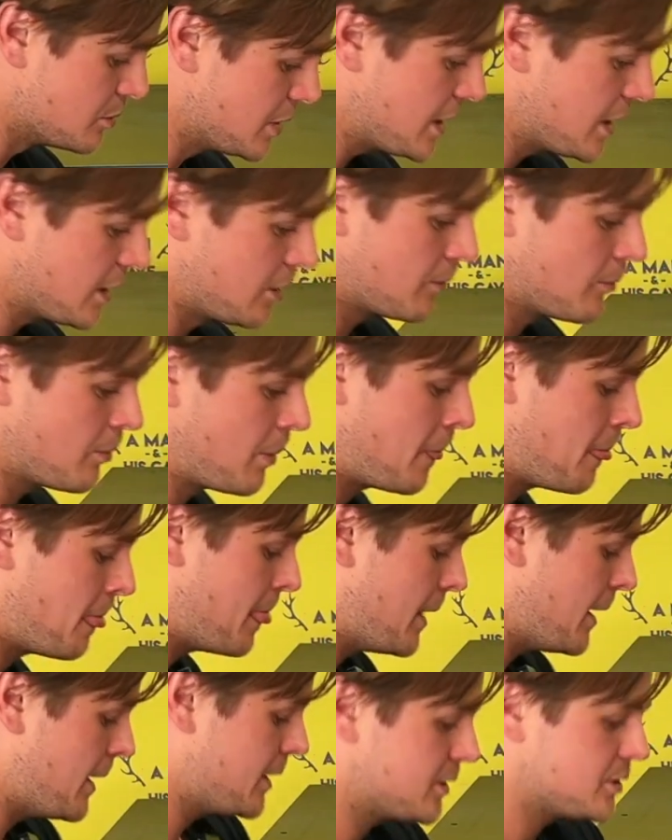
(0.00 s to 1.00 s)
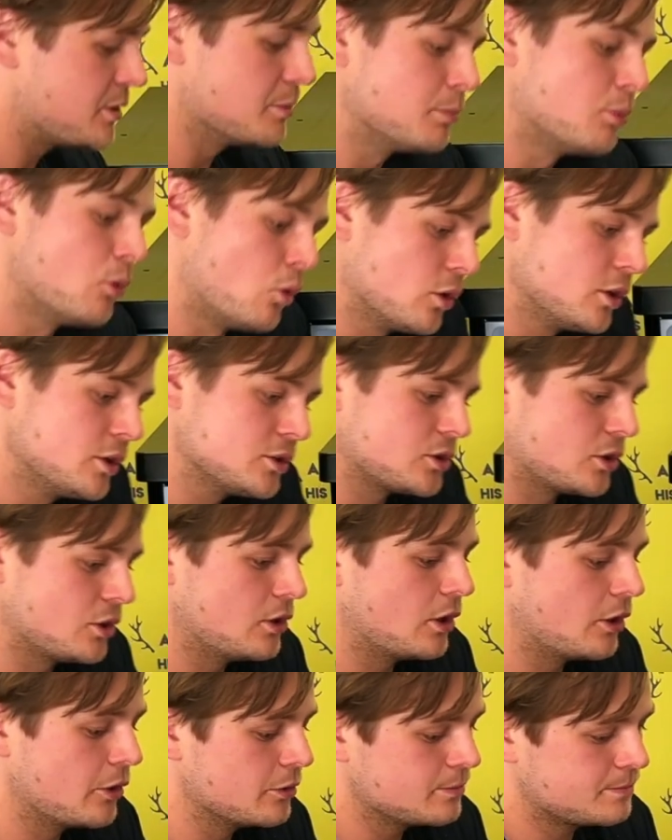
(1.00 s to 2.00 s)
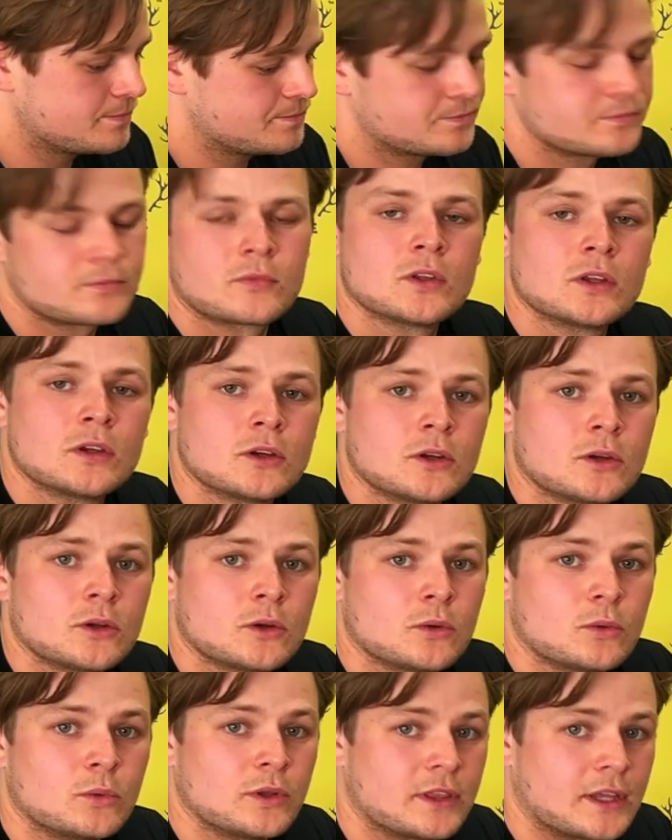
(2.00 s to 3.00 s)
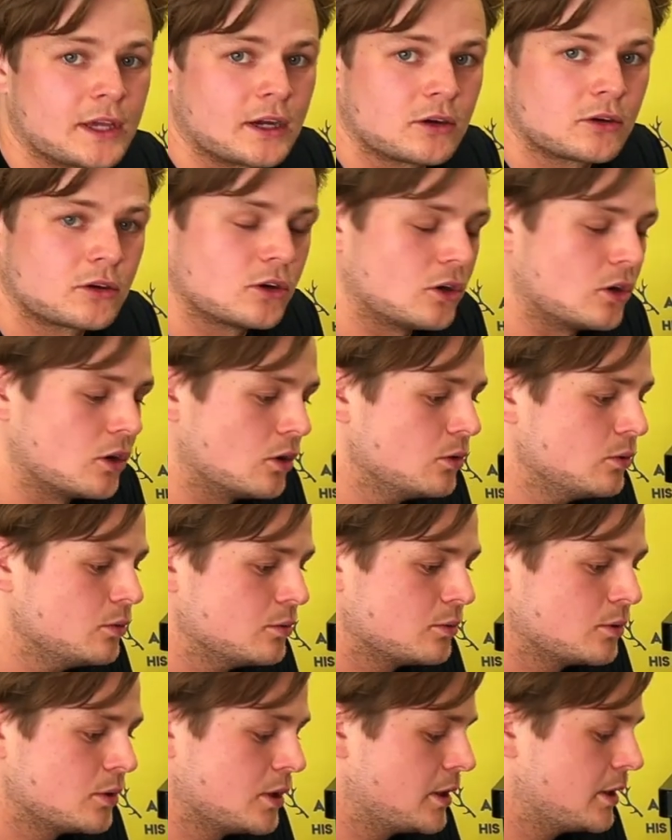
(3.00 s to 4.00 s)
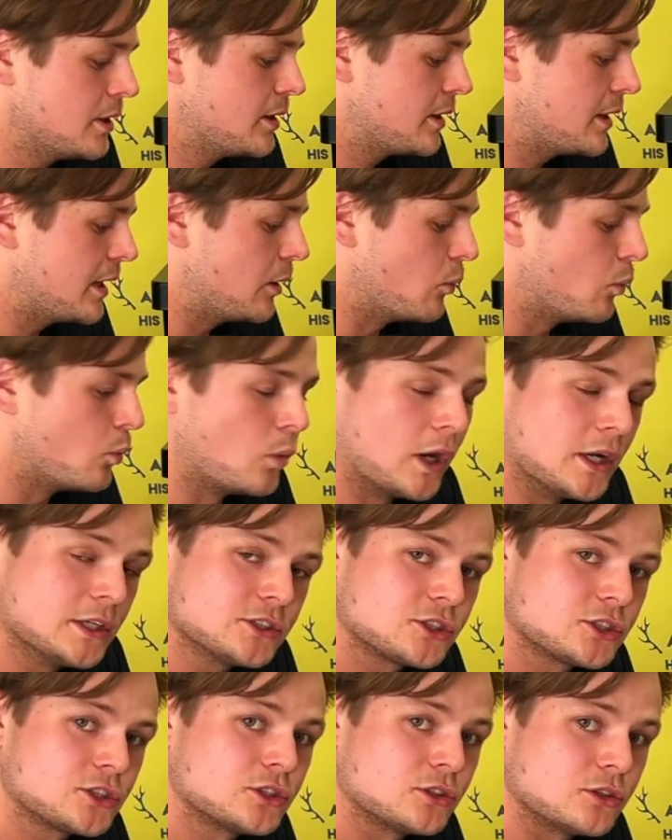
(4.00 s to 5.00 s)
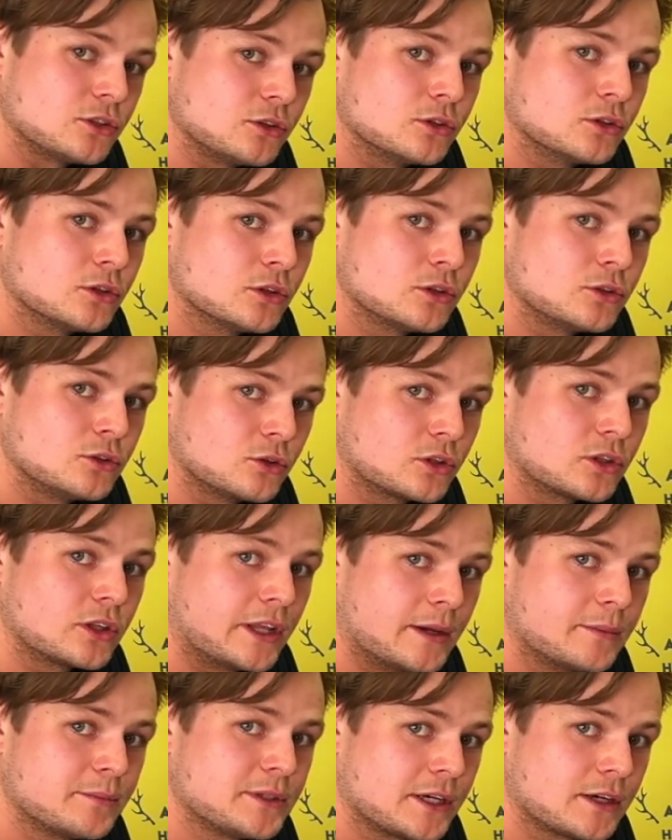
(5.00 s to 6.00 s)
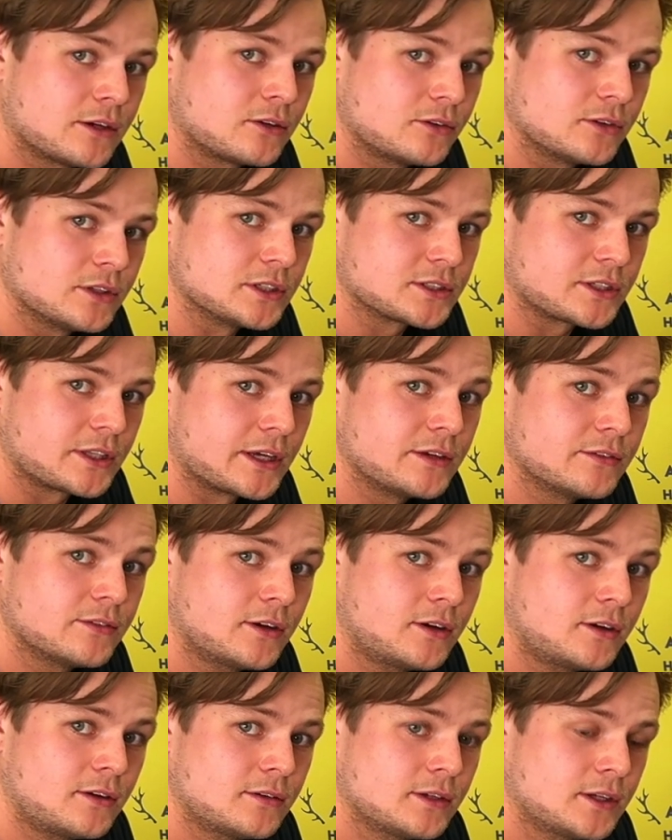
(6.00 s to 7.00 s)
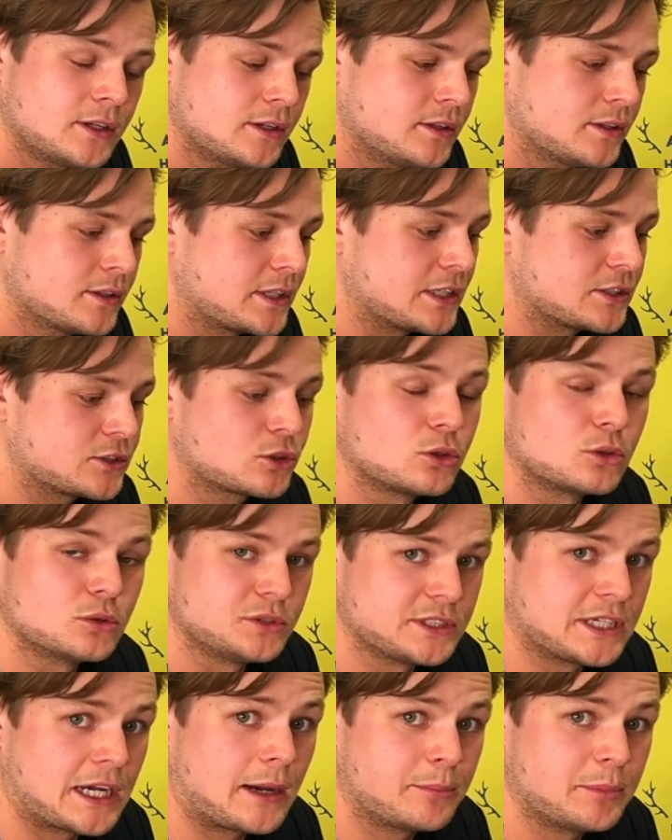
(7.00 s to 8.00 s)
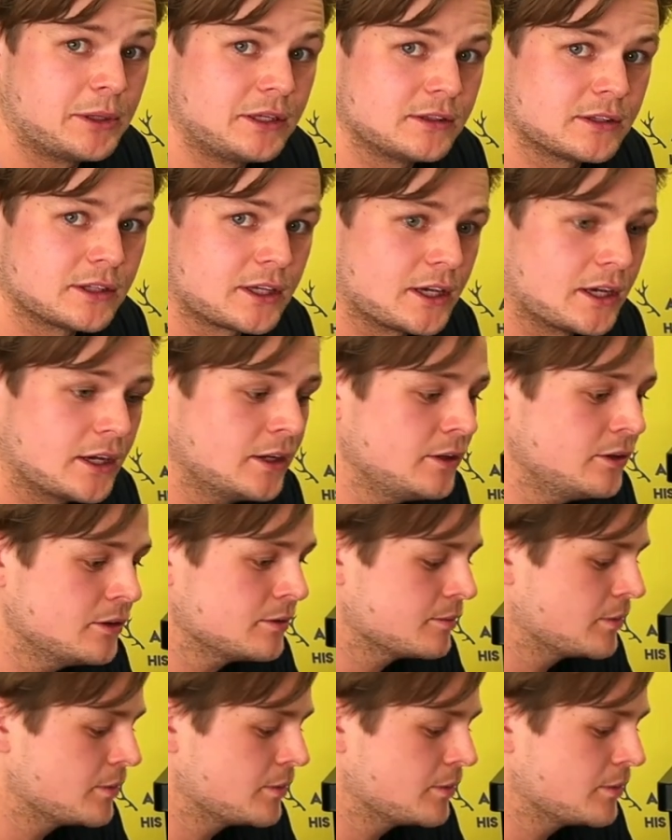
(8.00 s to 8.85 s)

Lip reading: Now, it's important to note with alcohol that once you clamp down on this lever, that's called tapping the keg.